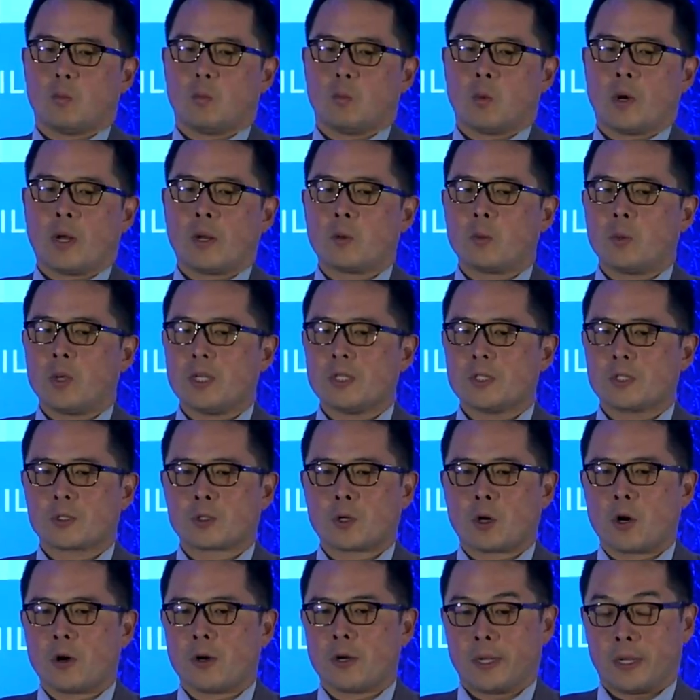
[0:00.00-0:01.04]
When we
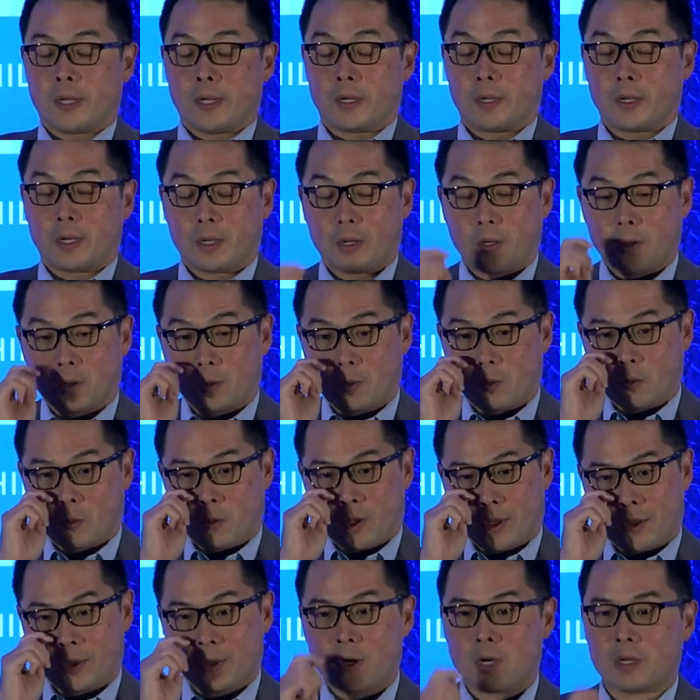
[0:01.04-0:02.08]
started,
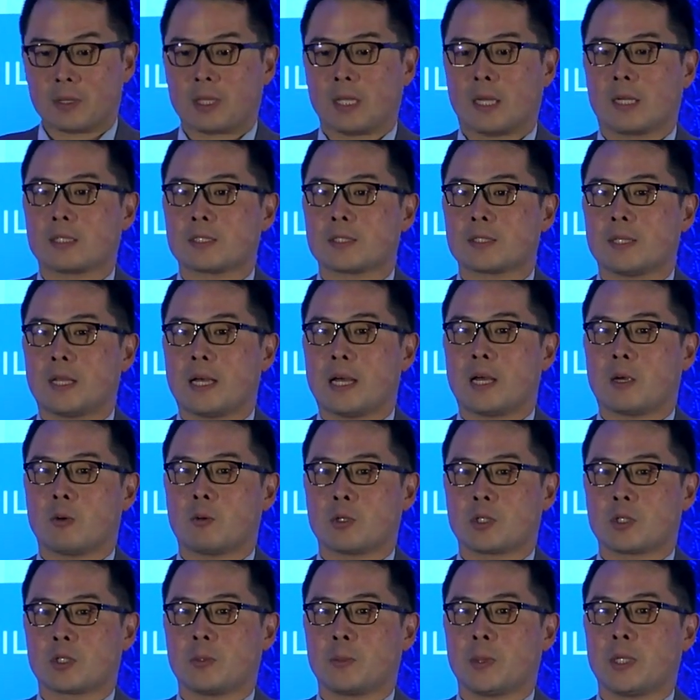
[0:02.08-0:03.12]
we thought that Slack
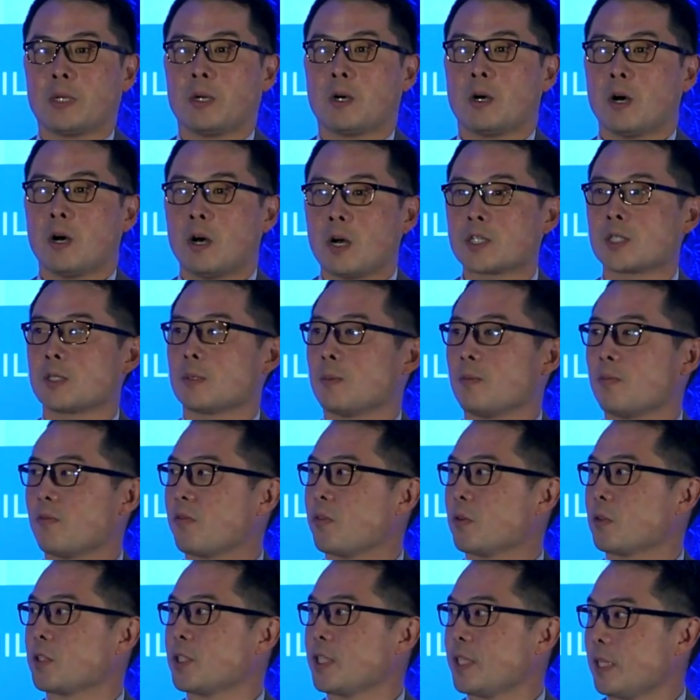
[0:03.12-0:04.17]
was going to be awesome
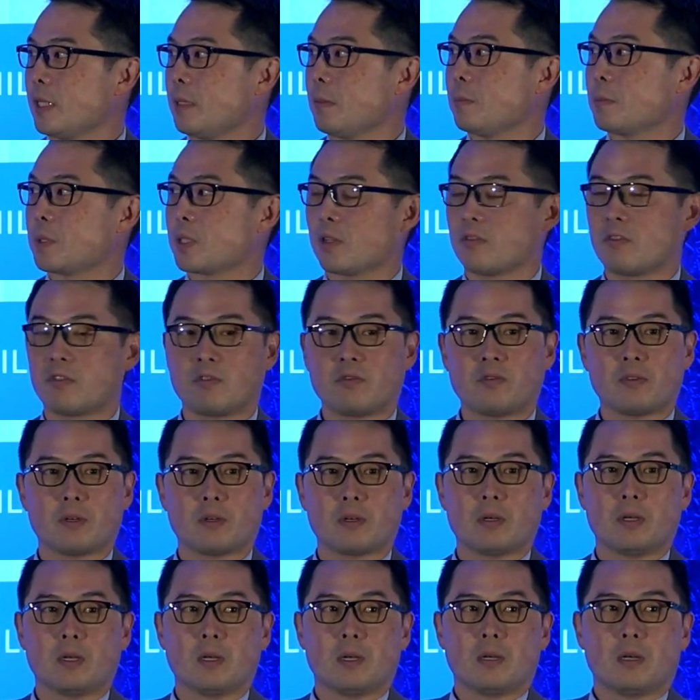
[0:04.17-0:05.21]
for teams of
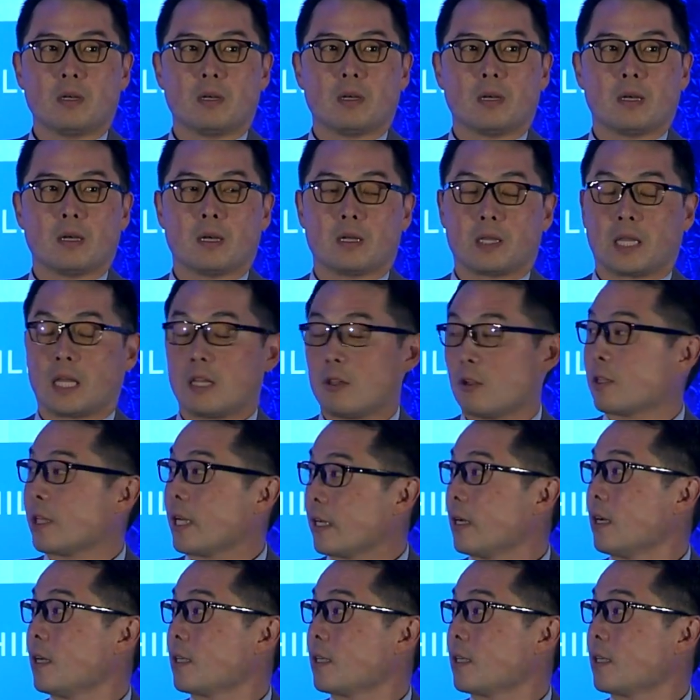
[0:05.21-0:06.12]
that look like